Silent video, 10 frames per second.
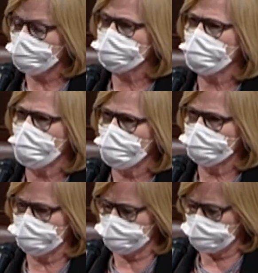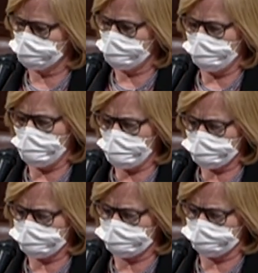urge all members to
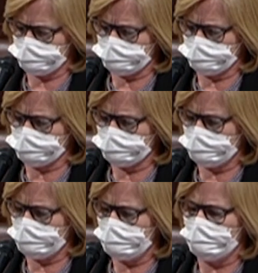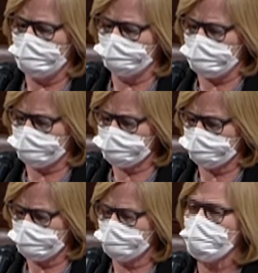oppose this resolution, and Madam
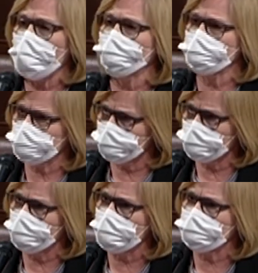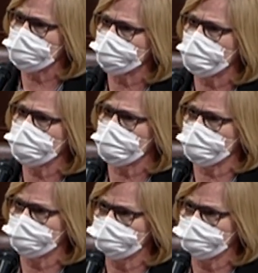Speaker, I reserve the balance of my time.